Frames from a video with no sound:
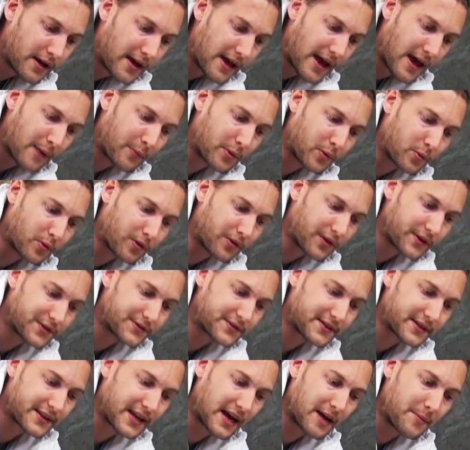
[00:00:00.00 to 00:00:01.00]
and we want
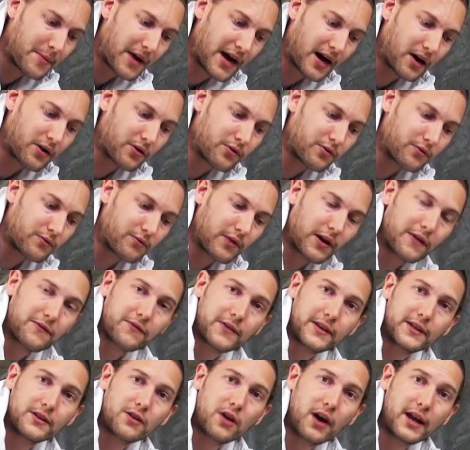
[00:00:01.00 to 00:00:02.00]
this to come out
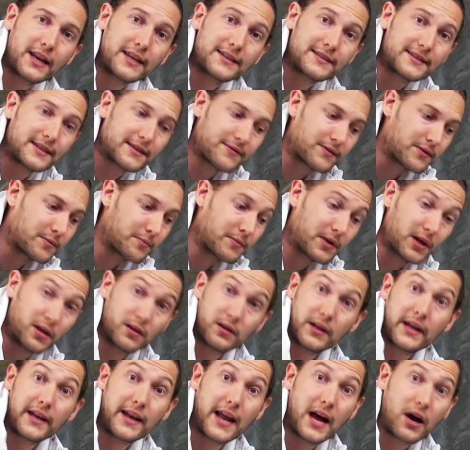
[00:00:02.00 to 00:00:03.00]
roughly 97
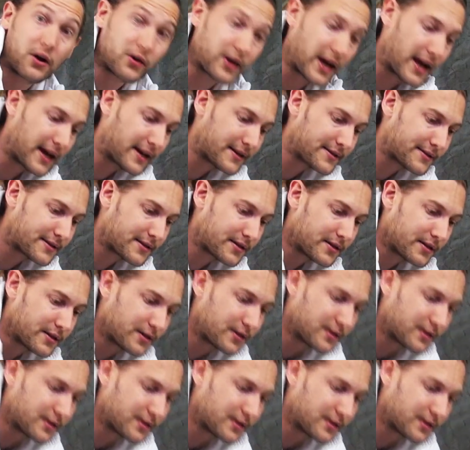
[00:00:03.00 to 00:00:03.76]
mil in our case.